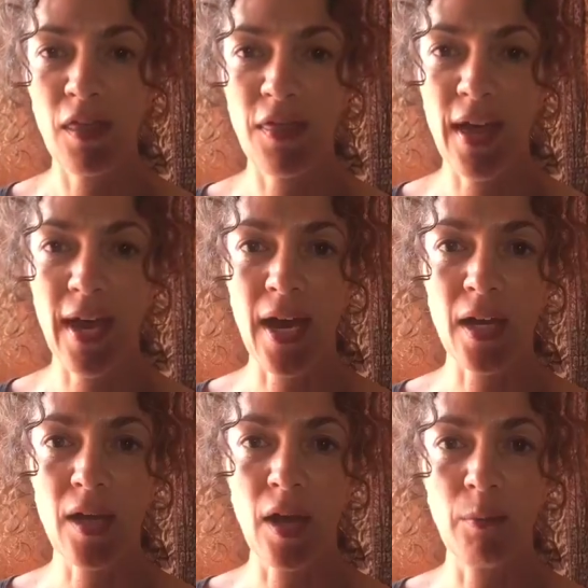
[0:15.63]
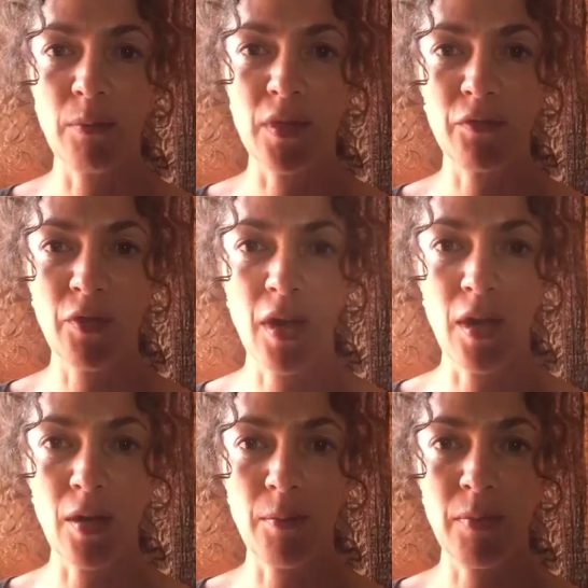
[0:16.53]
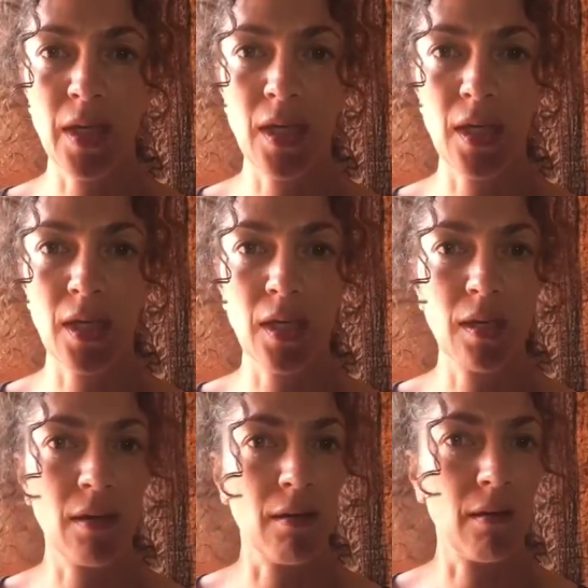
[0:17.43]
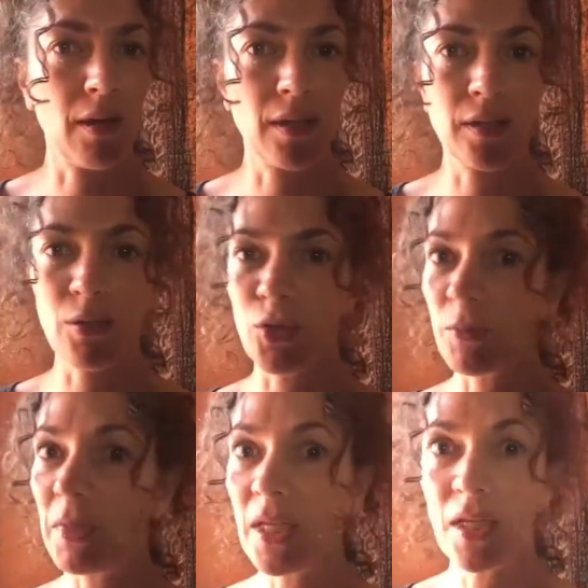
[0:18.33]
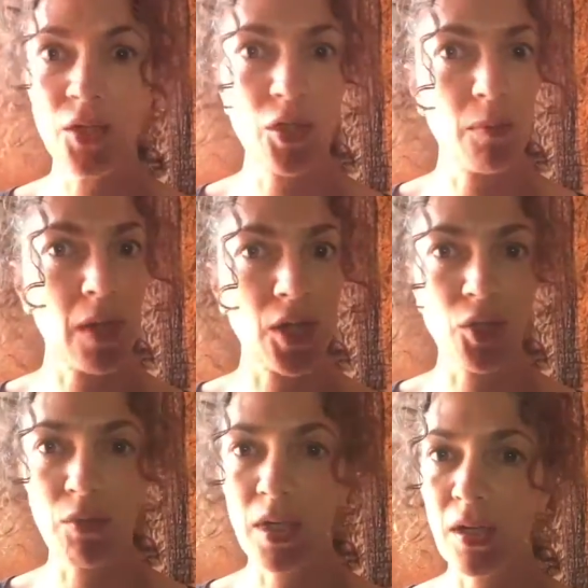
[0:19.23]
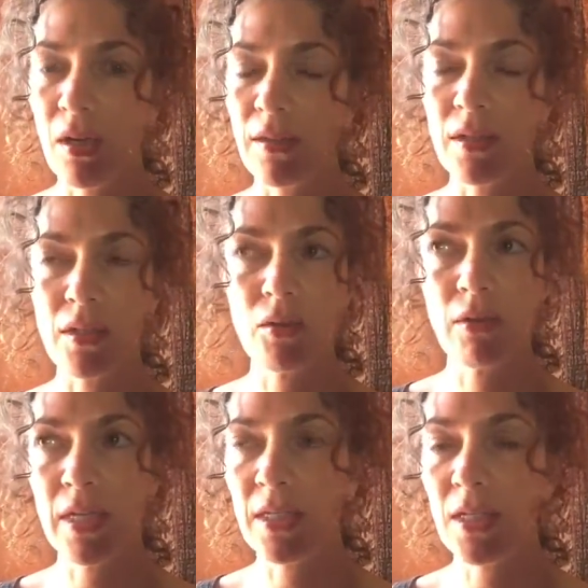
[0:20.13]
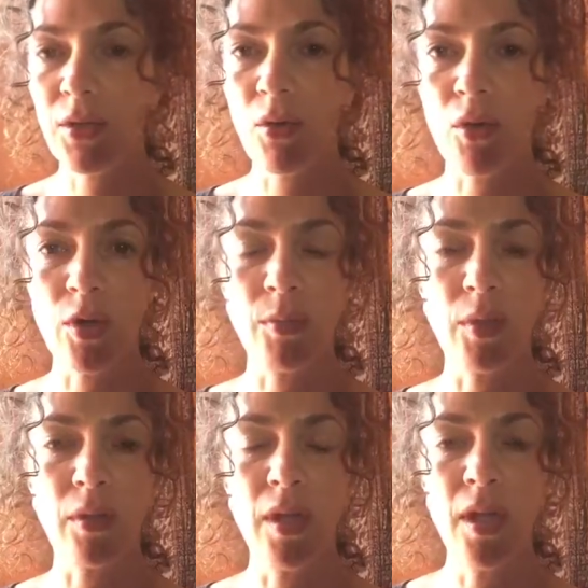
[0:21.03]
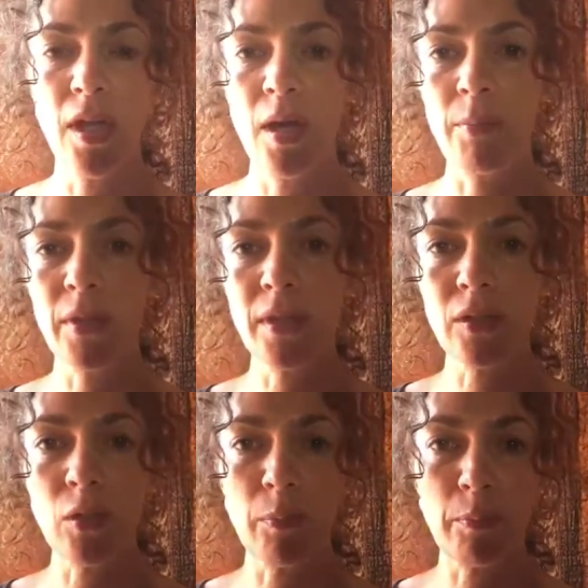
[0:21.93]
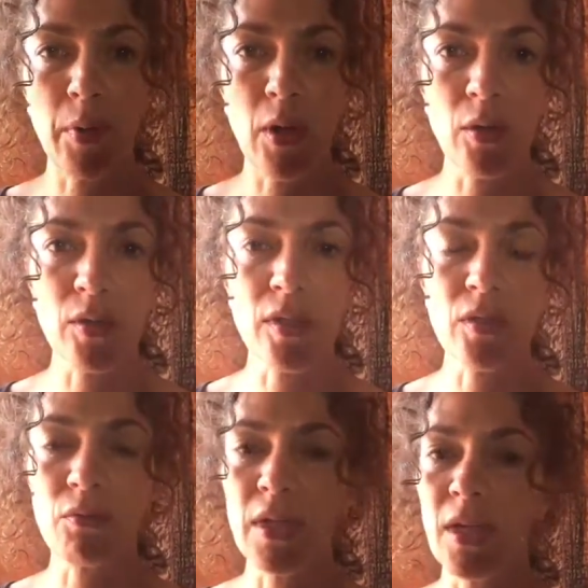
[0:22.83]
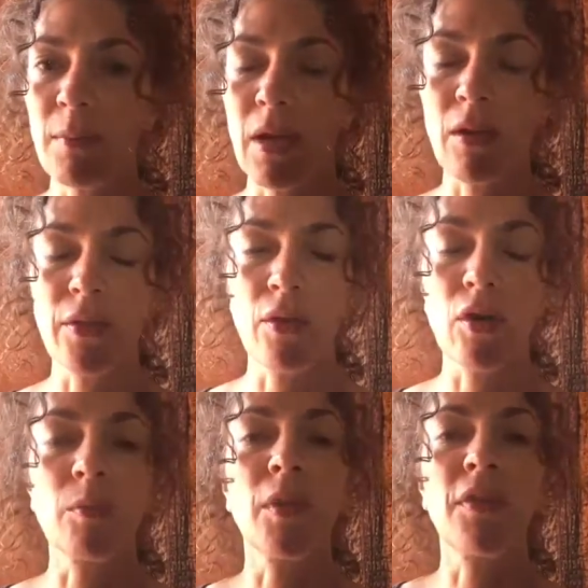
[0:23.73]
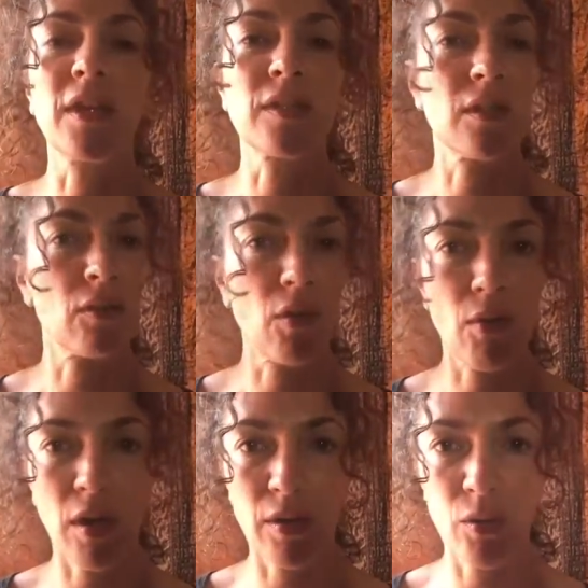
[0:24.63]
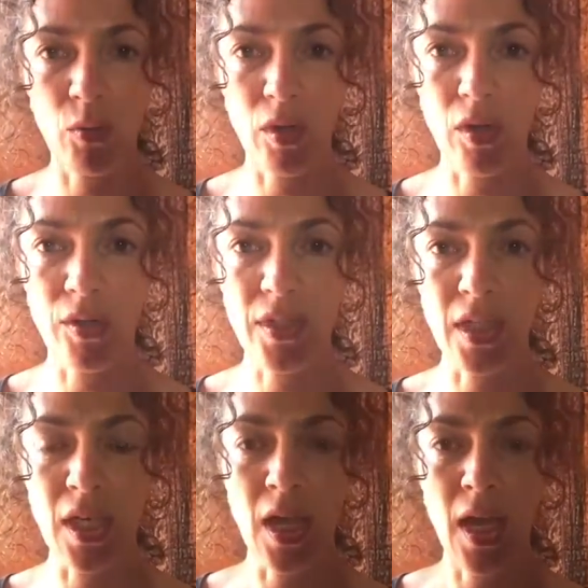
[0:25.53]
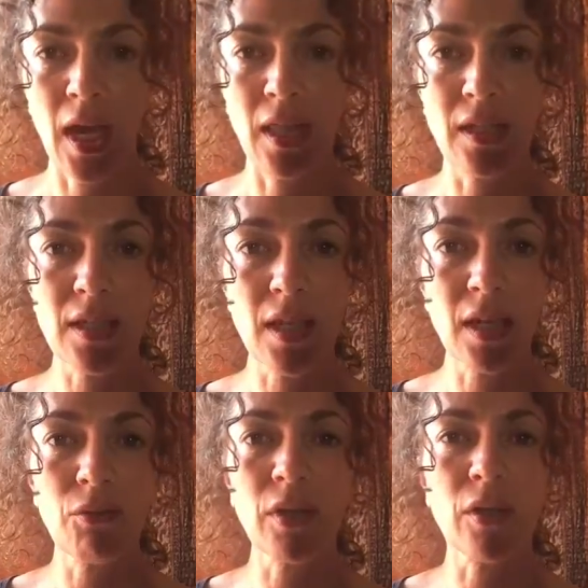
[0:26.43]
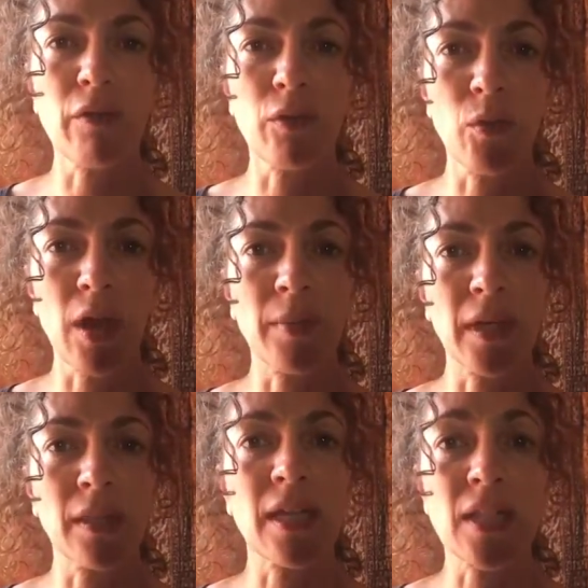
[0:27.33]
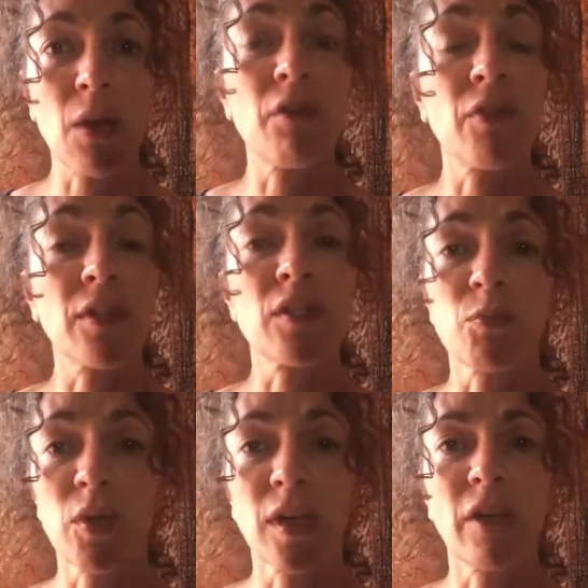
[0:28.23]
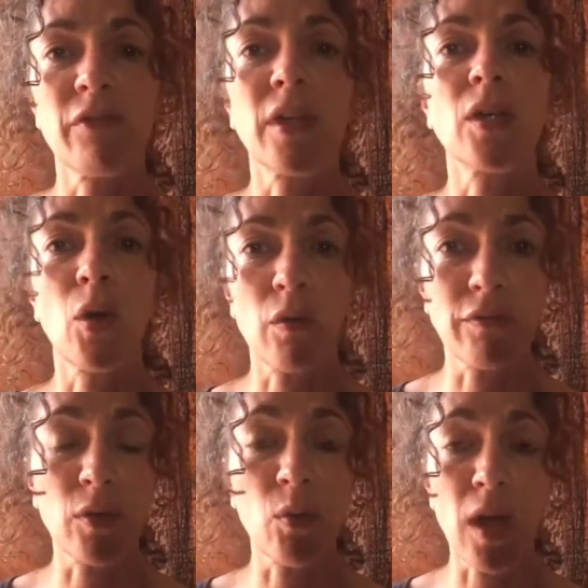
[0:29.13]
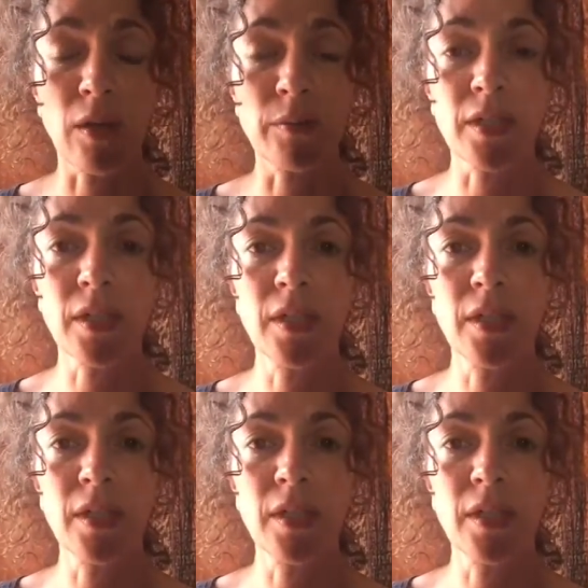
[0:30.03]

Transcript: that comes from being on social media too much, reading all these crazy, horrible political posts, reading about all the horrible things that are going on in the world. And this can get really overwhelming, and that's how I felt this morning. I felt overwhelmed.